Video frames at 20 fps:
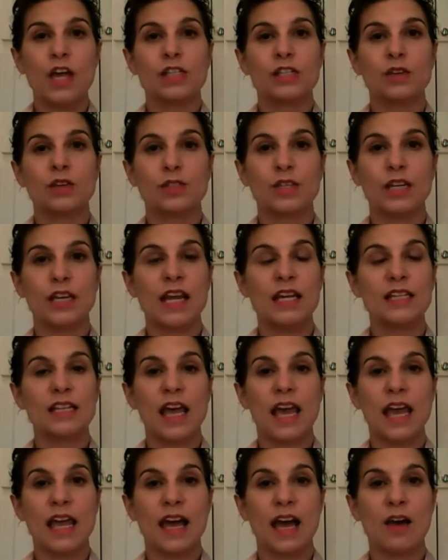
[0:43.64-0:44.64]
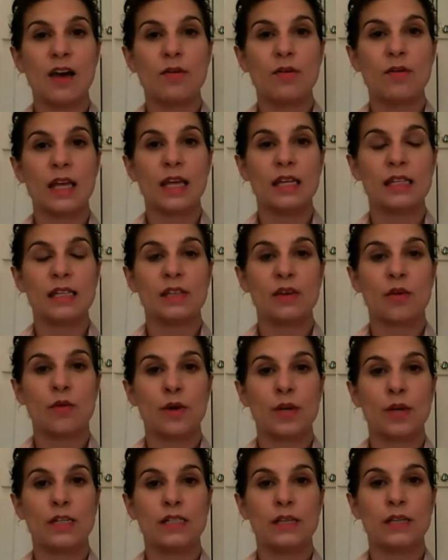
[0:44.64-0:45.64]
So today's Hangout is
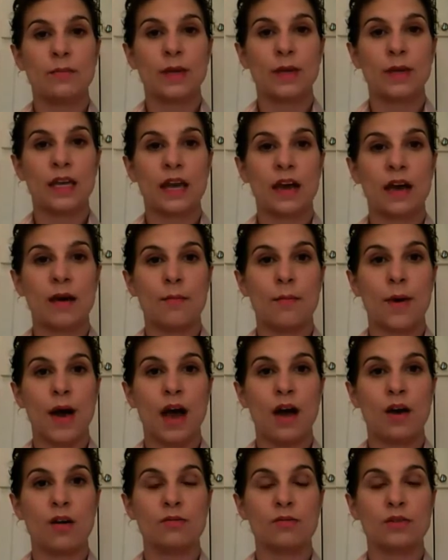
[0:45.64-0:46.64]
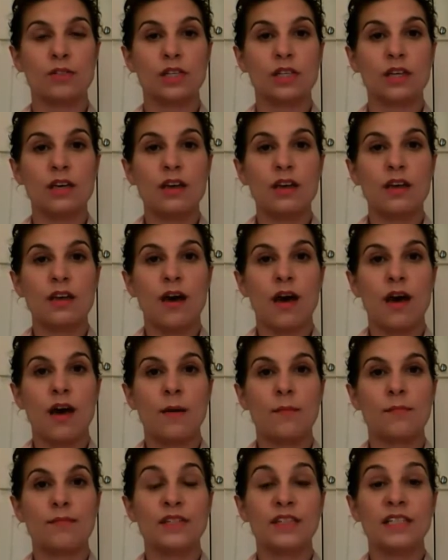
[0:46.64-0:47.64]
going to be about
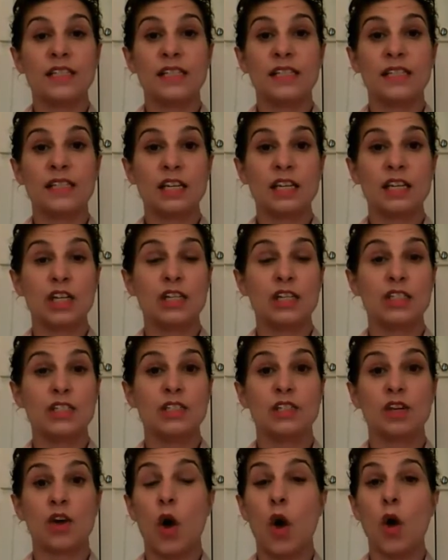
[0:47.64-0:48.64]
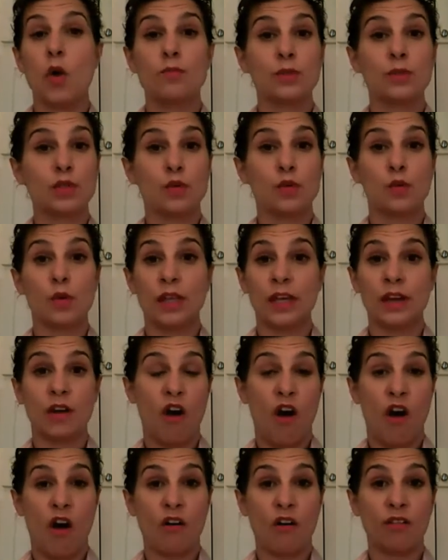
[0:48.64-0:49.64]
the decision to homeschool at
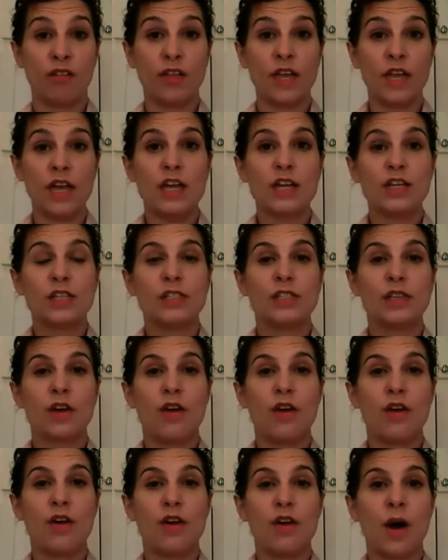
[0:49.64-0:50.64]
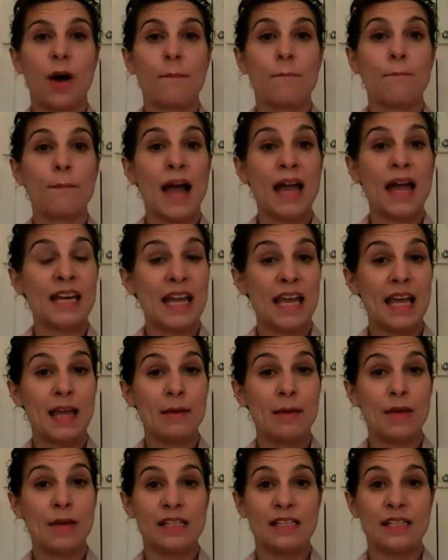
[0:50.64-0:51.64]
all. So my
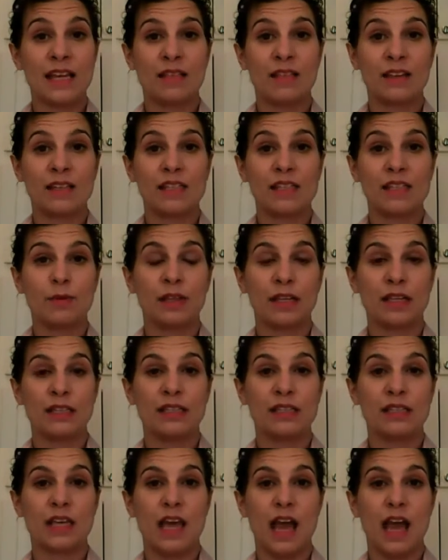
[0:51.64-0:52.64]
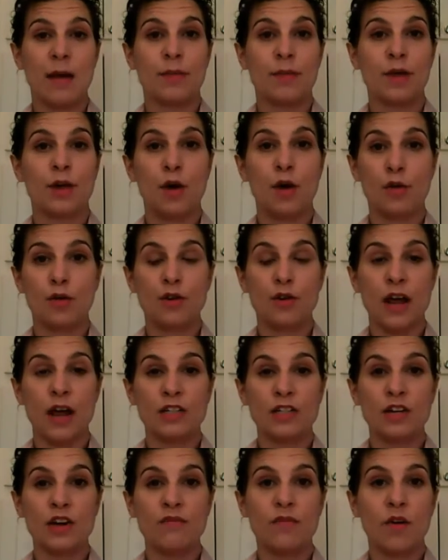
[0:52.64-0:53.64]
name is Nella Smolinski. I'm the
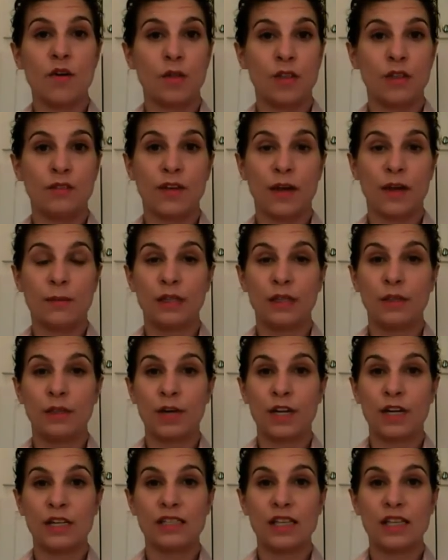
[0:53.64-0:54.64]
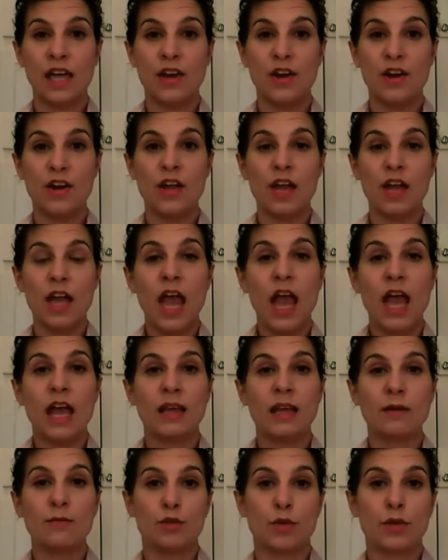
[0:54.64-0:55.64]
co-director of Holy Family Learning Center,
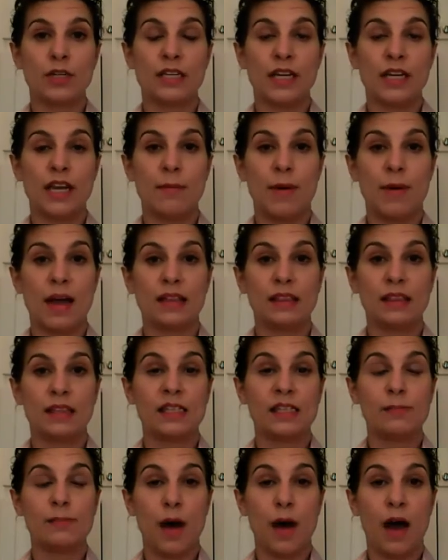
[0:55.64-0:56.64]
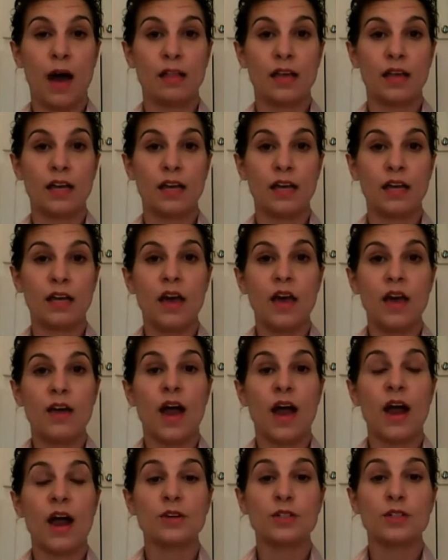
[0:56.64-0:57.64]
and I'm joined today by Liz Pollak,
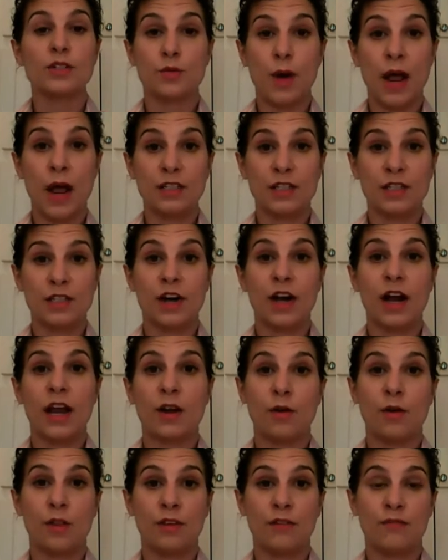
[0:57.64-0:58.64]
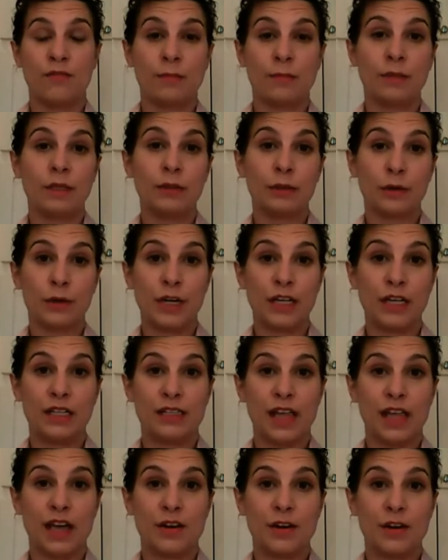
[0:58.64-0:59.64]
our director at Holy Family Learning
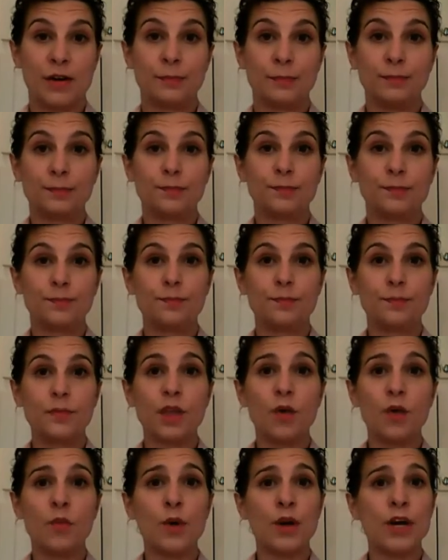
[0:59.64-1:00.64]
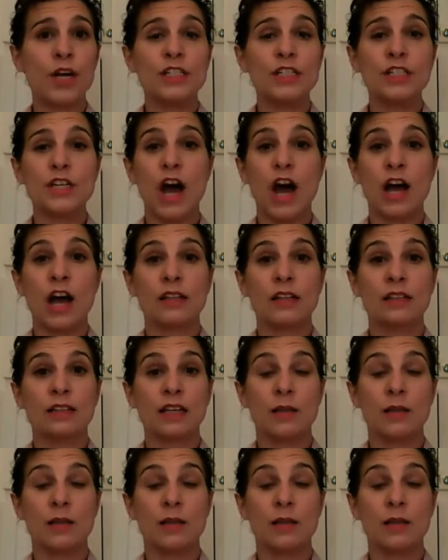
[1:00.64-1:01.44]
Center. We're going to talk a